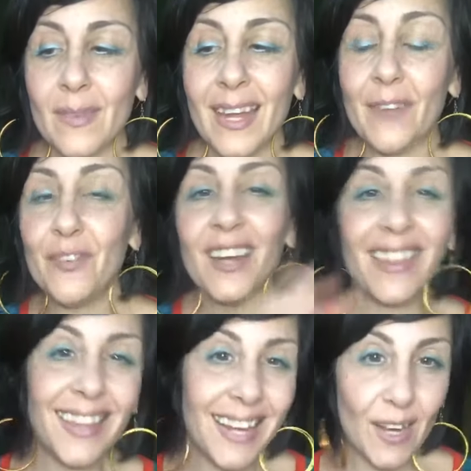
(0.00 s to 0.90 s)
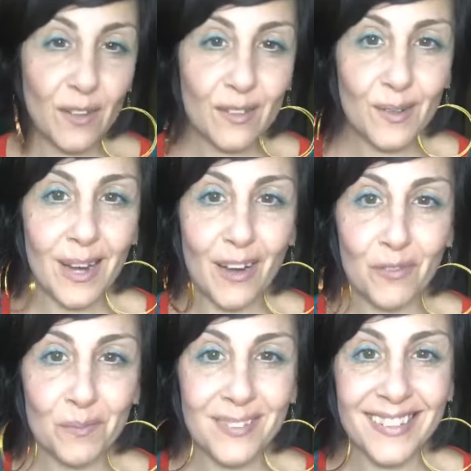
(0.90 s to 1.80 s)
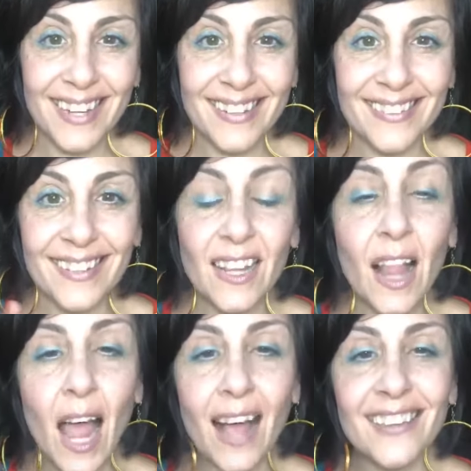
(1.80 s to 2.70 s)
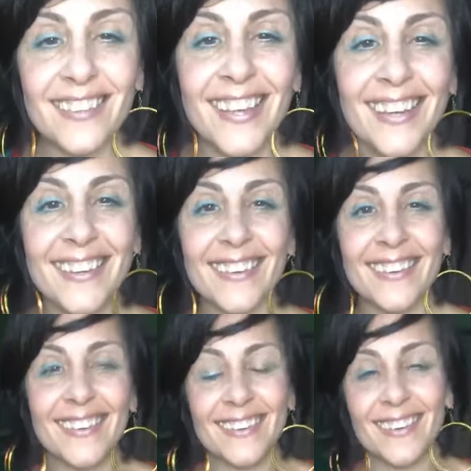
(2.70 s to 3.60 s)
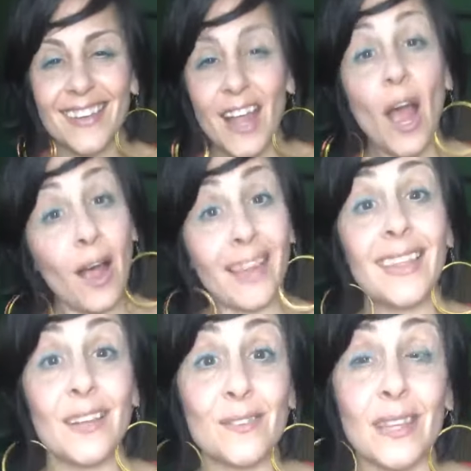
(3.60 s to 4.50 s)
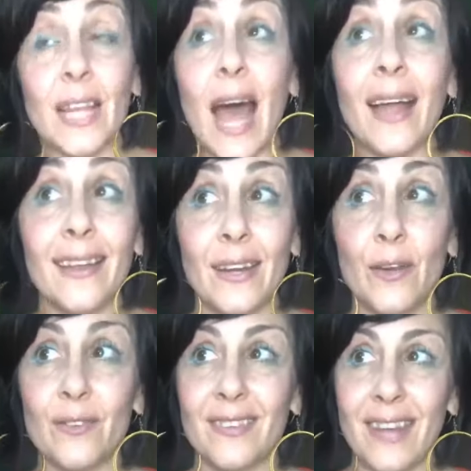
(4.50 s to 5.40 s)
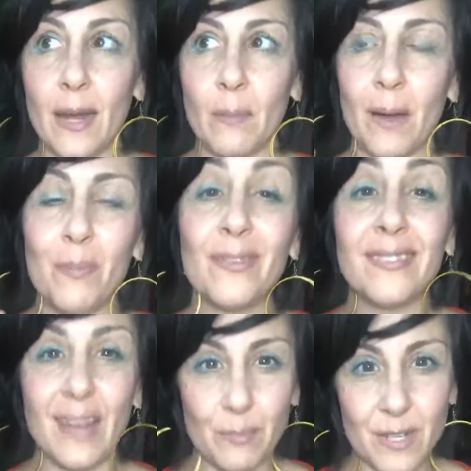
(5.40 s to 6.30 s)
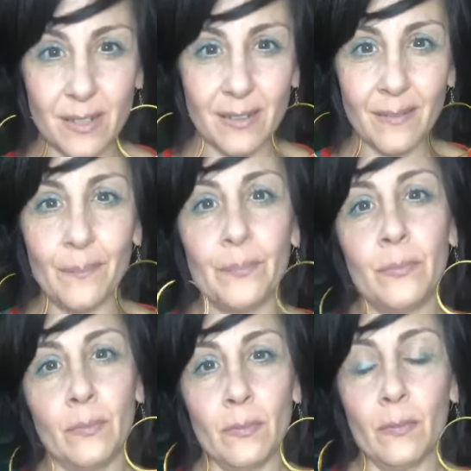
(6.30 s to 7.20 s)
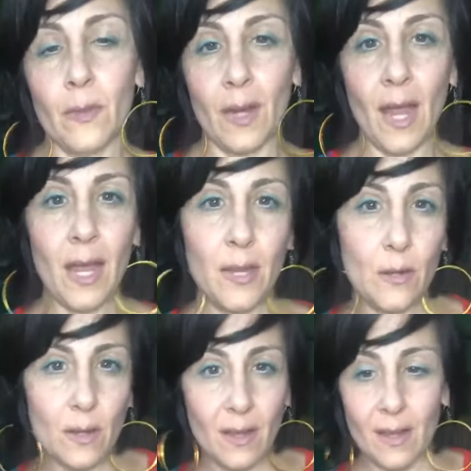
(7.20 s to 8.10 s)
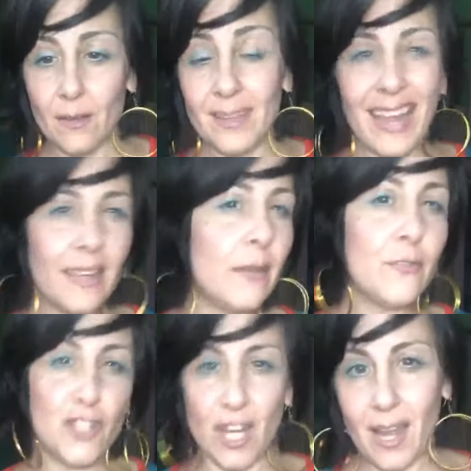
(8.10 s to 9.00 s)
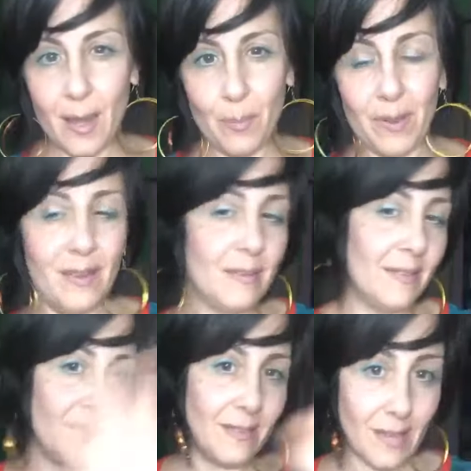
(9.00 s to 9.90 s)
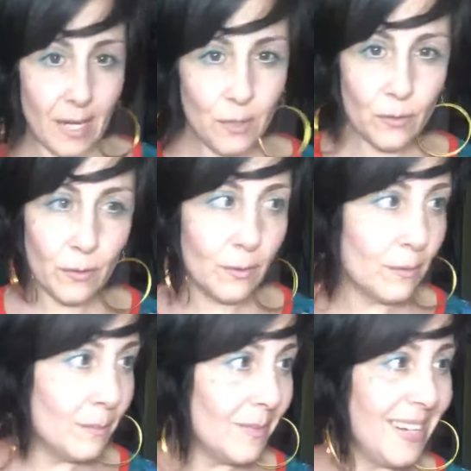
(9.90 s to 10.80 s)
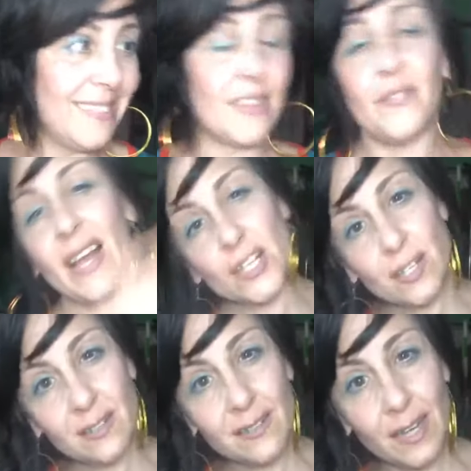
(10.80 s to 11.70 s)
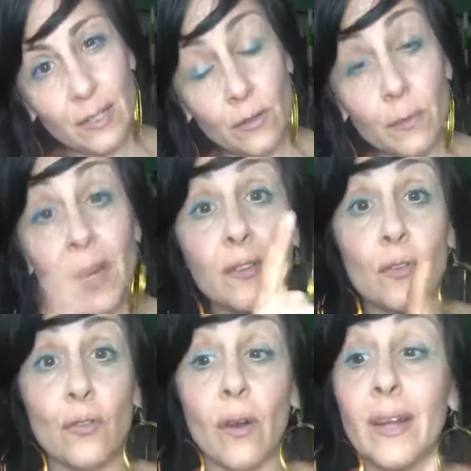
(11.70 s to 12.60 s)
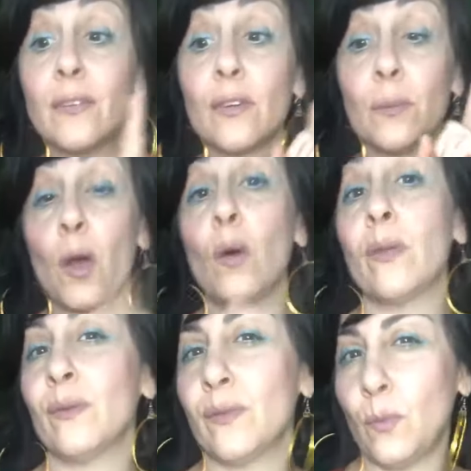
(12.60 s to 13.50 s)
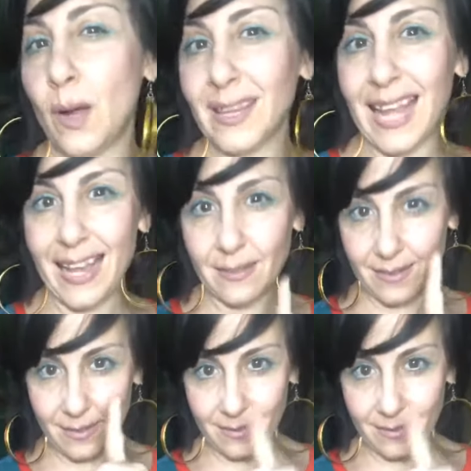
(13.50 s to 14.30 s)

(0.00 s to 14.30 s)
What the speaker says: if nothing else you got from today's class, I think there's a lot in here today about perception. Okay, negative shape is a design term. It's a fashion design term. It's a drawing term. Oh, there was one last